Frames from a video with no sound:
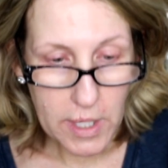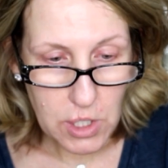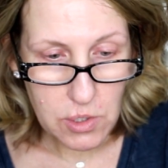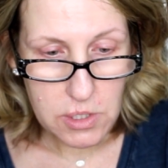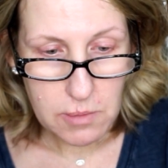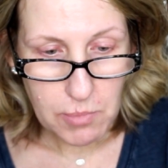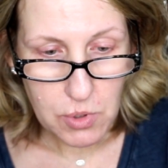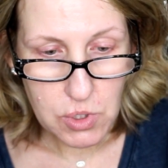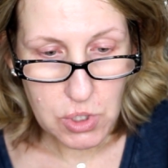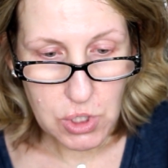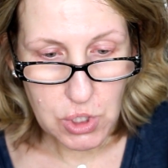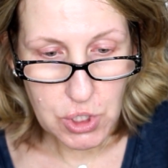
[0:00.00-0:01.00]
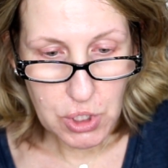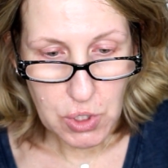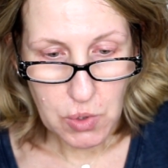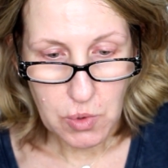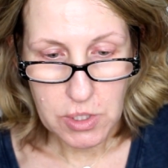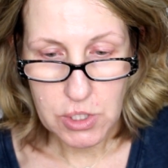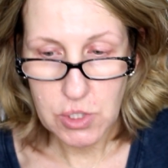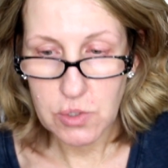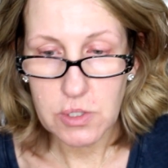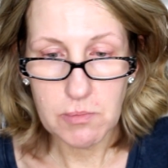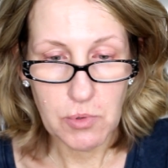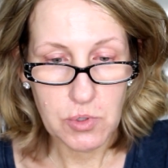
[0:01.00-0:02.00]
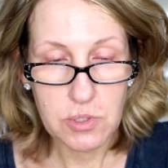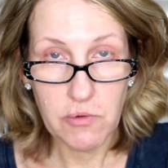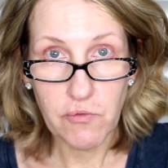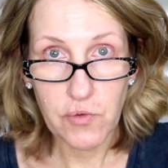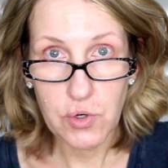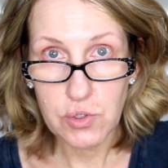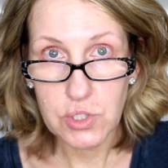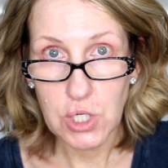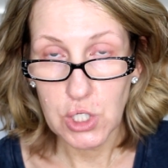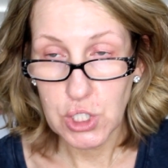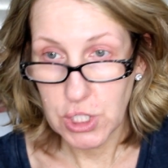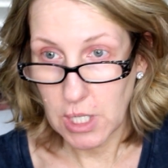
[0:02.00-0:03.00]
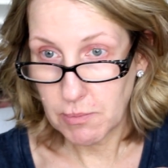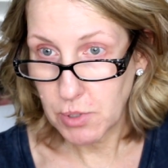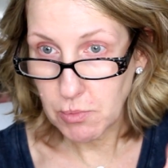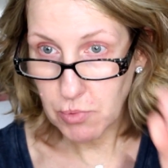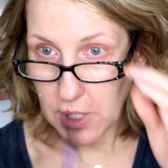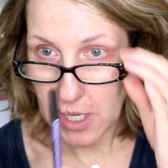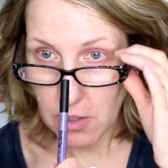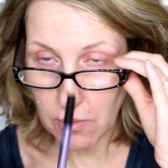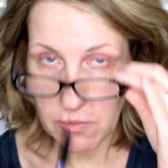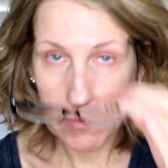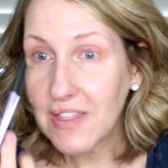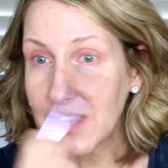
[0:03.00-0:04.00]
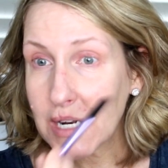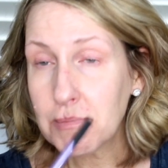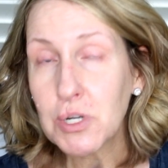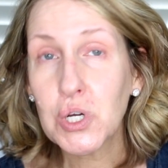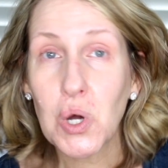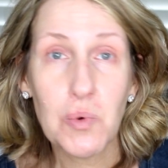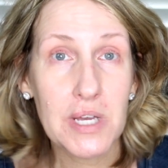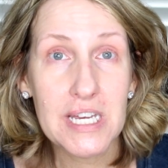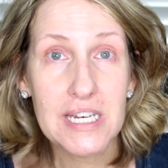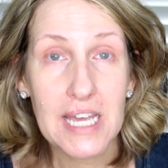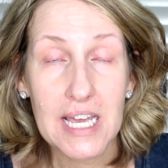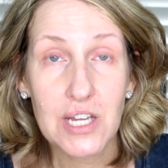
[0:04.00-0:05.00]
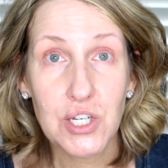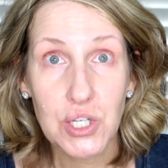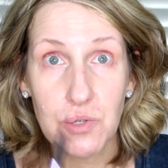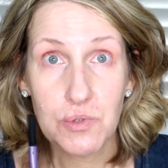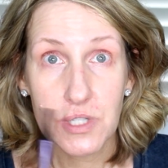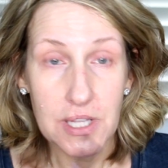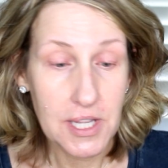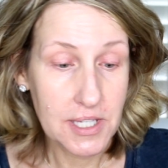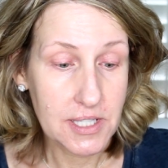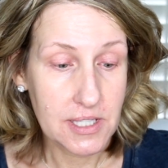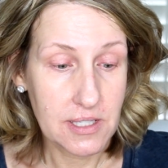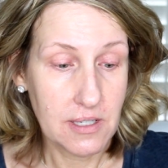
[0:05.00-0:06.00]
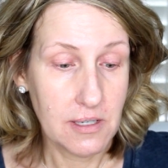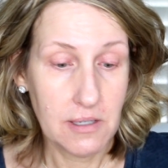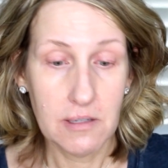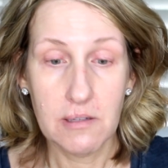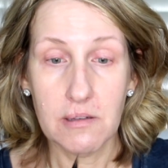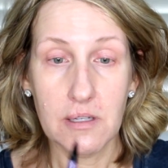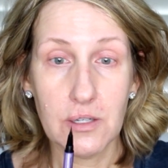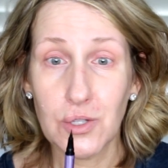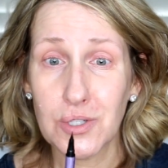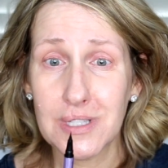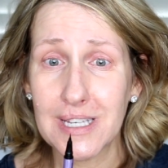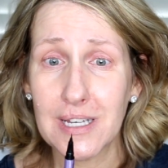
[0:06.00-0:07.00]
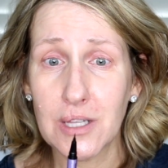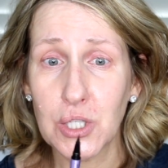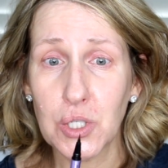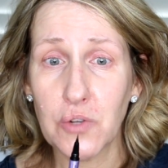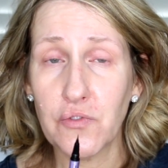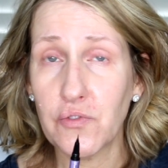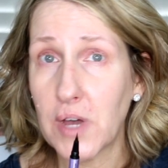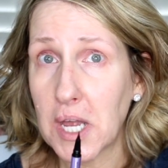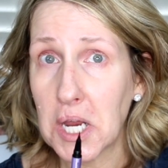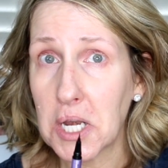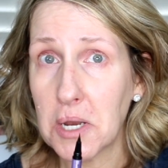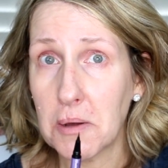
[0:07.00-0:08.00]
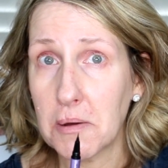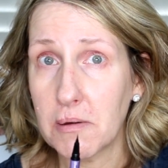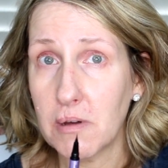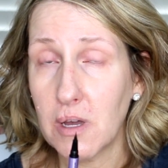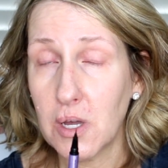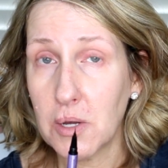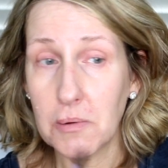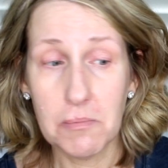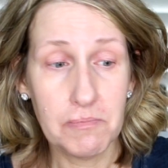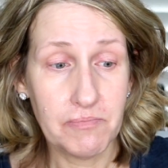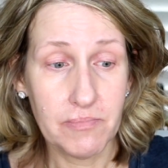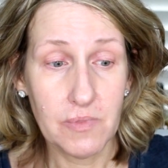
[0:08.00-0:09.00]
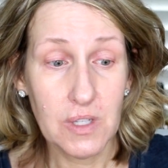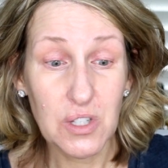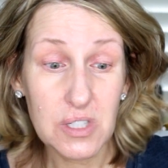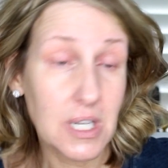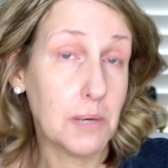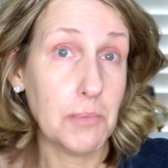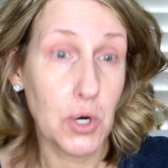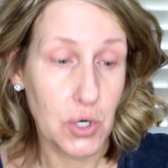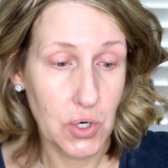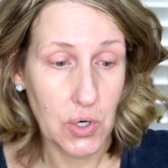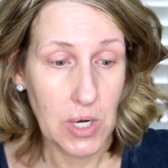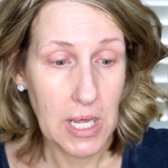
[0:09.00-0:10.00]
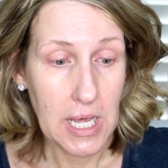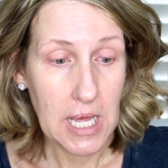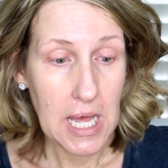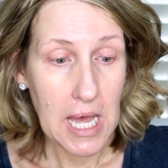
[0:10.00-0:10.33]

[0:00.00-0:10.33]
What you're supposed to do is you're supposed to first shape your brow, and then I'm gonna go in and use this, it looks like a little fine, um, looks like a marker.